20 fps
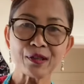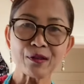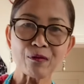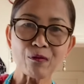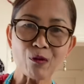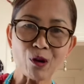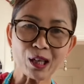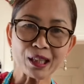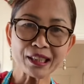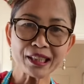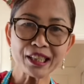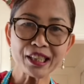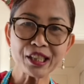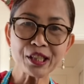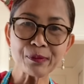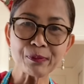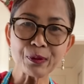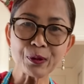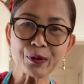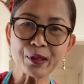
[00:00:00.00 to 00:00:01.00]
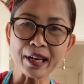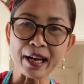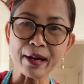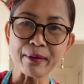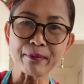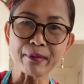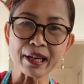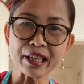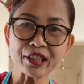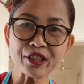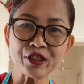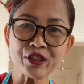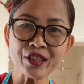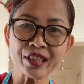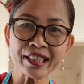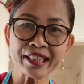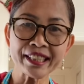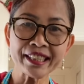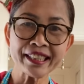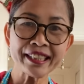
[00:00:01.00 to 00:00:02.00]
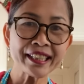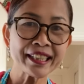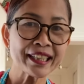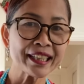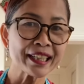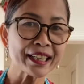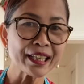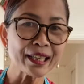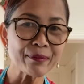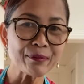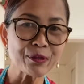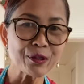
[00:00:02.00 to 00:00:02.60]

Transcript: One teaspoon MSG. If